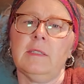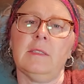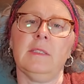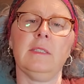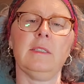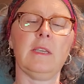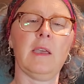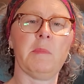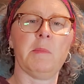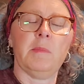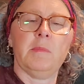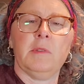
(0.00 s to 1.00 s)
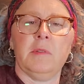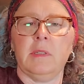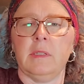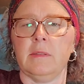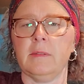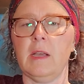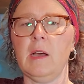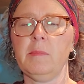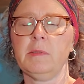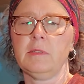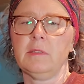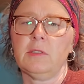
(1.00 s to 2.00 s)
This time I'm doing
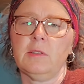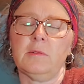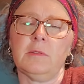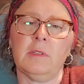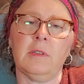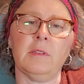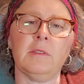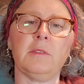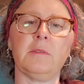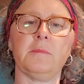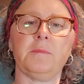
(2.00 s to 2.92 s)
opposite shoulders.